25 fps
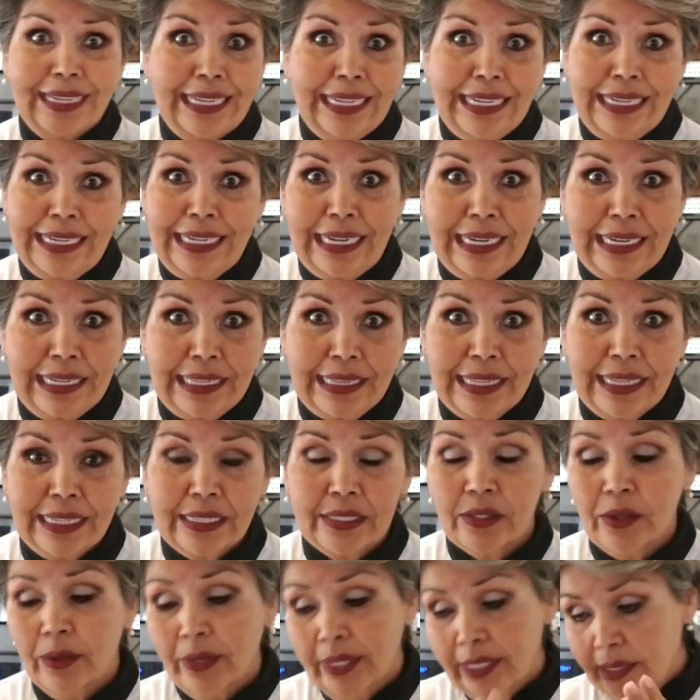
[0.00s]
getting anything.
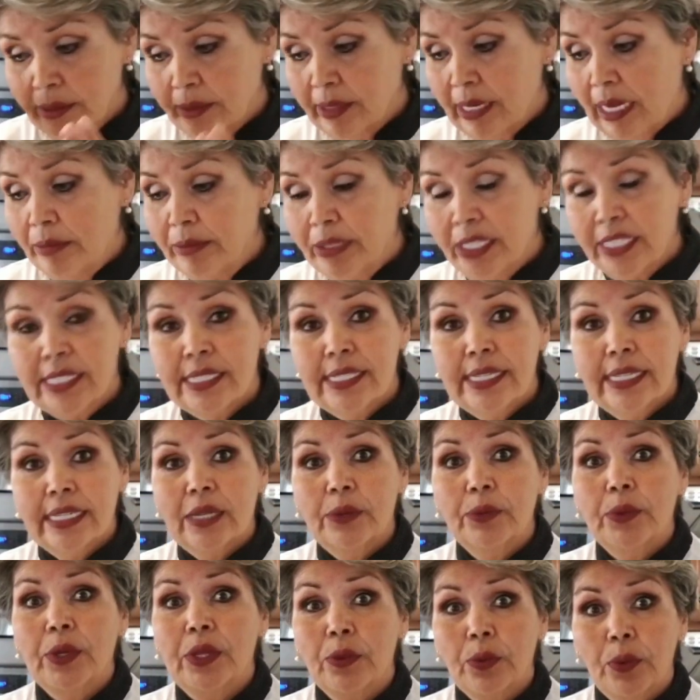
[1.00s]
So I'm just
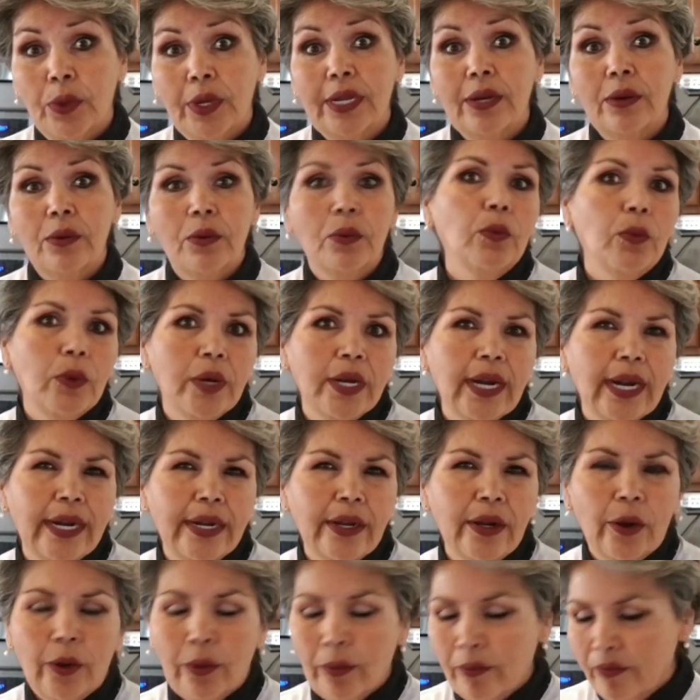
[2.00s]
sticking with what I
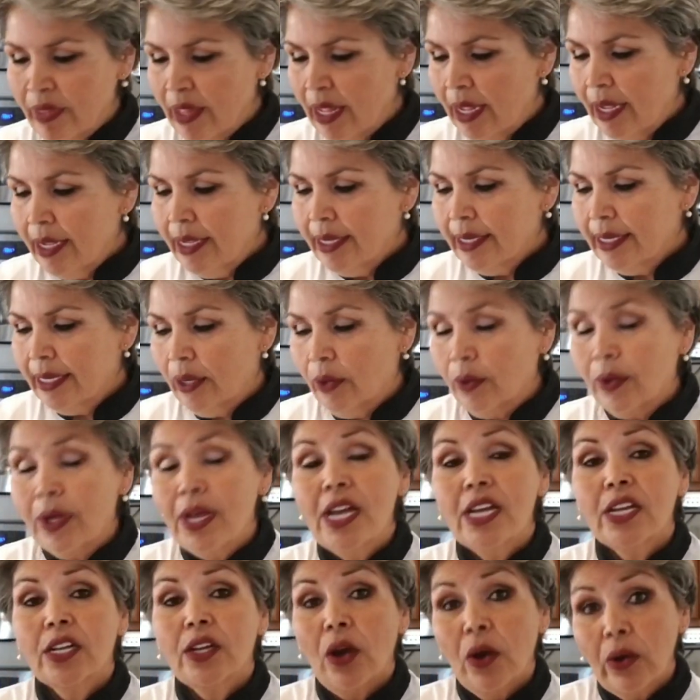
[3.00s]
know. Now,
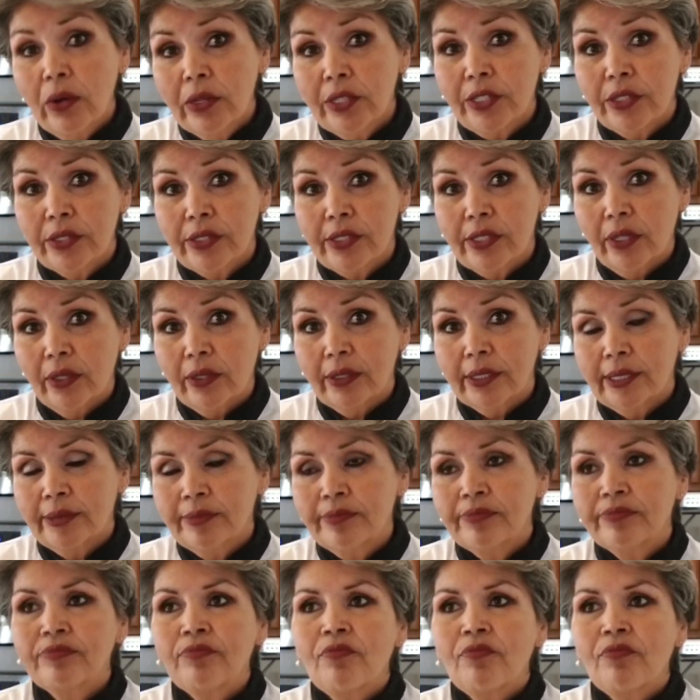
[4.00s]
kosher salt.